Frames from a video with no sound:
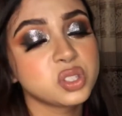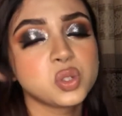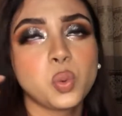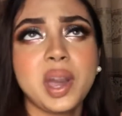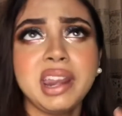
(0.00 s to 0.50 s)

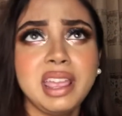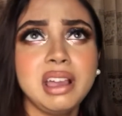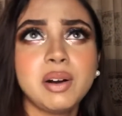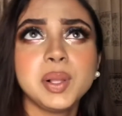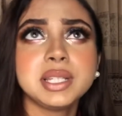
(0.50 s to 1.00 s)

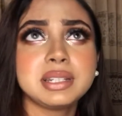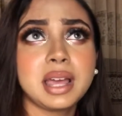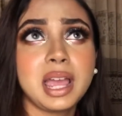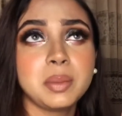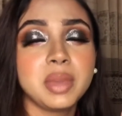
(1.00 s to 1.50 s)
sweating all the
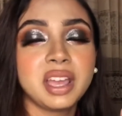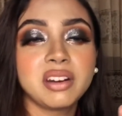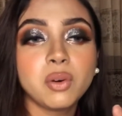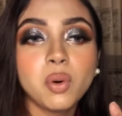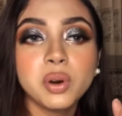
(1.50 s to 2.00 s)
time
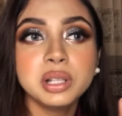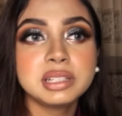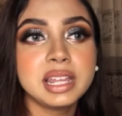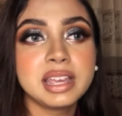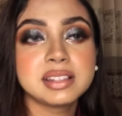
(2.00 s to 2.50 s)
and oil
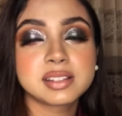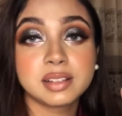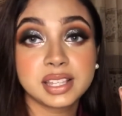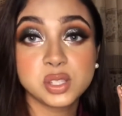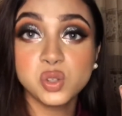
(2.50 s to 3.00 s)
glands are
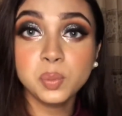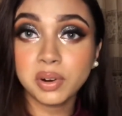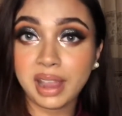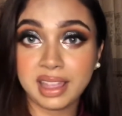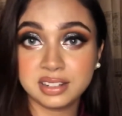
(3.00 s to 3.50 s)
like
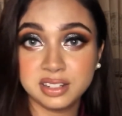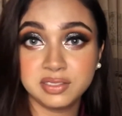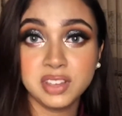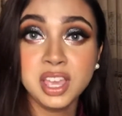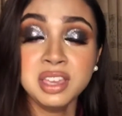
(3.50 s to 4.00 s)
super
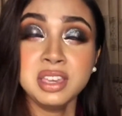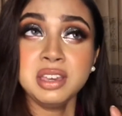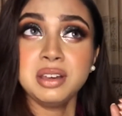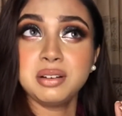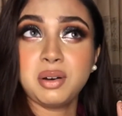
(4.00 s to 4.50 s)
active
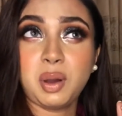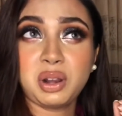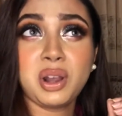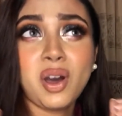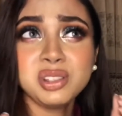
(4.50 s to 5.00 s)

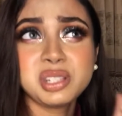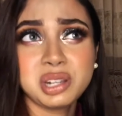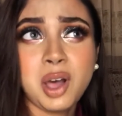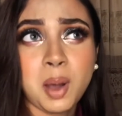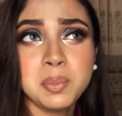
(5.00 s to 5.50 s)

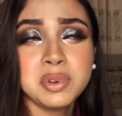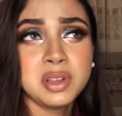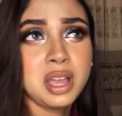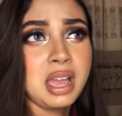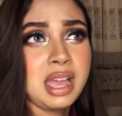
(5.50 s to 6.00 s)
non-stop.
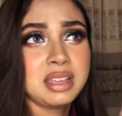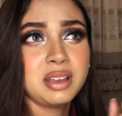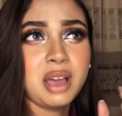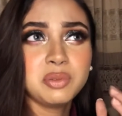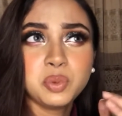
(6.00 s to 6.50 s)

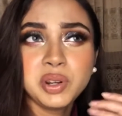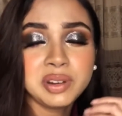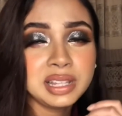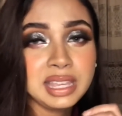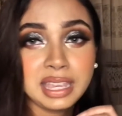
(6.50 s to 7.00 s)
We
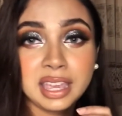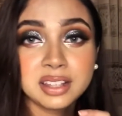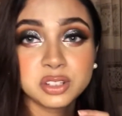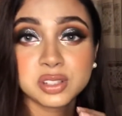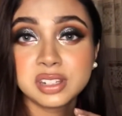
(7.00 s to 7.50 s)
really
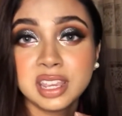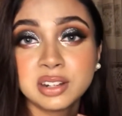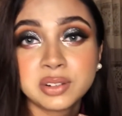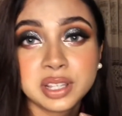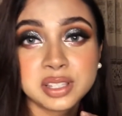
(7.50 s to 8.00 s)
can't just
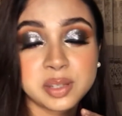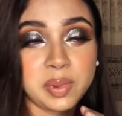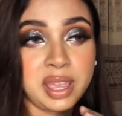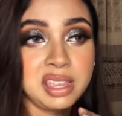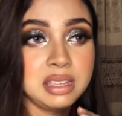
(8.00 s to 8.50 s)
take risk
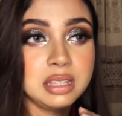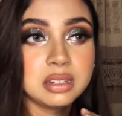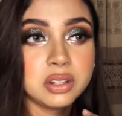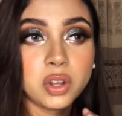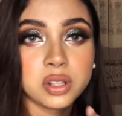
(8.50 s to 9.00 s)
by
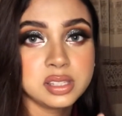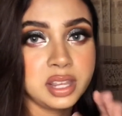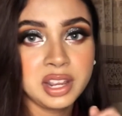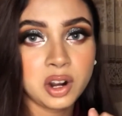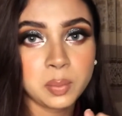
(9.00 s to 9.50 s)
not
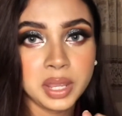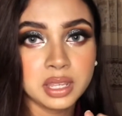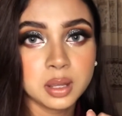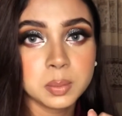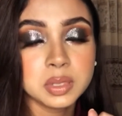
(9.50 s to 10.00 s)
setting our makeup.